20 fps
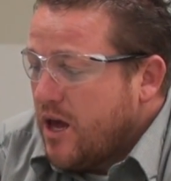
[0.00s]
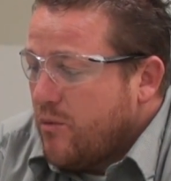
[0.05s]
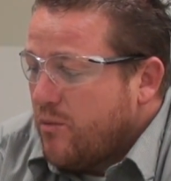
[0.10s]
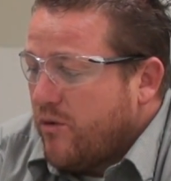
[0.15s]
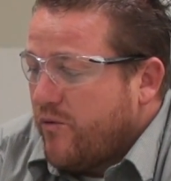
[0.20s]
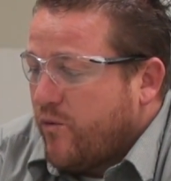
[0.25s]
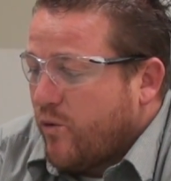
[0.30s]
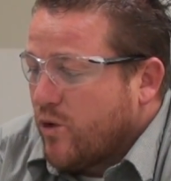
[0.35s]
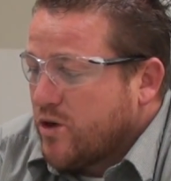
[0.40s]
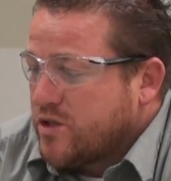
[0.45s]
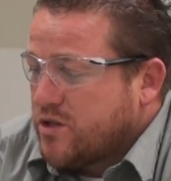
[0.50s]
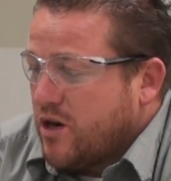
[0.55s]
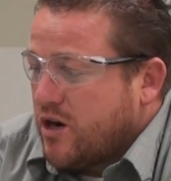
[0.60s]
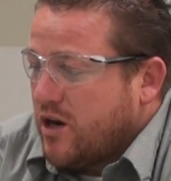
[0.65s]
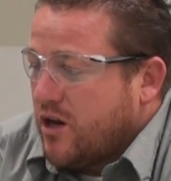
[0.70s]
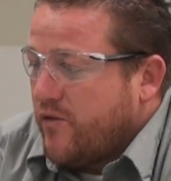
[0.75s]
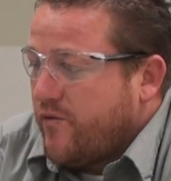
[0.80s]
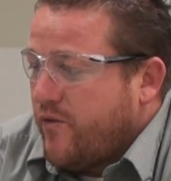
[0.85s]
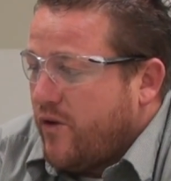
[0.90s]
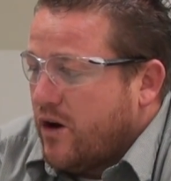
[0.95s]
Before
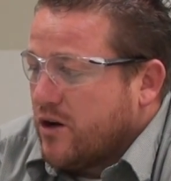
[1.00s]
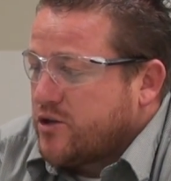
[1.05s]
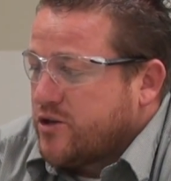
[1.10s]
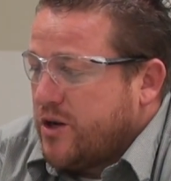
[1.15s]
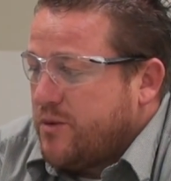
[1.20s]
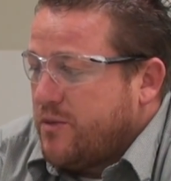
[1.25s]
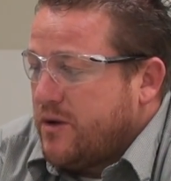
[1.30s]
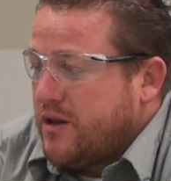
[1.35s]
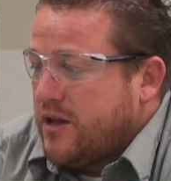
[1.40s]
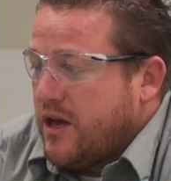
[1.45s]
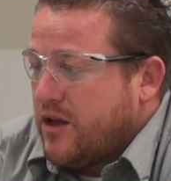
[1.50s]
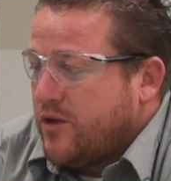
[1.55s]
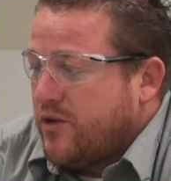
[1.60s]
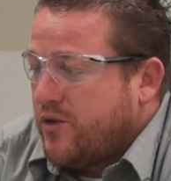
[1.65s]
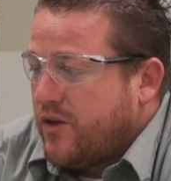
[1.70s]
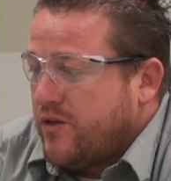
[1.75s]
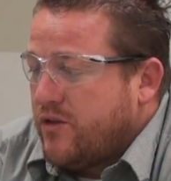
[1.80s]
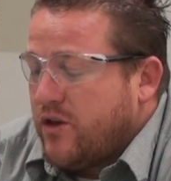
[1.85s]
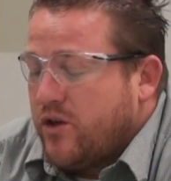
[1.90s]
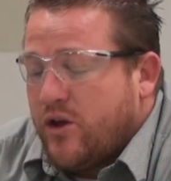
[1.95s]
starting the fog treatment, the other
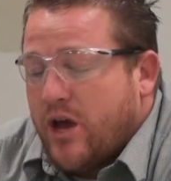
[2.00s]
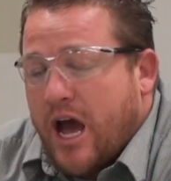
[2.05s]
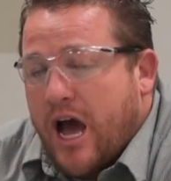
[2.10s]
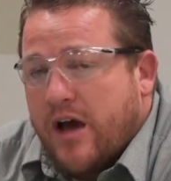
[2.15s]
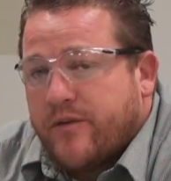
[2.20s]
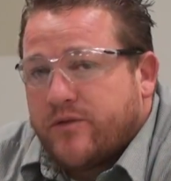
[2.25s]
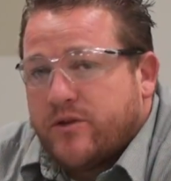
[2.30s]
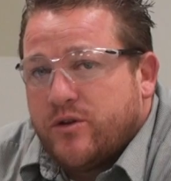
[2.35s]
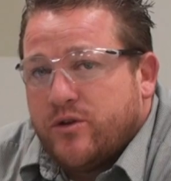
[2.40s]
thing that you have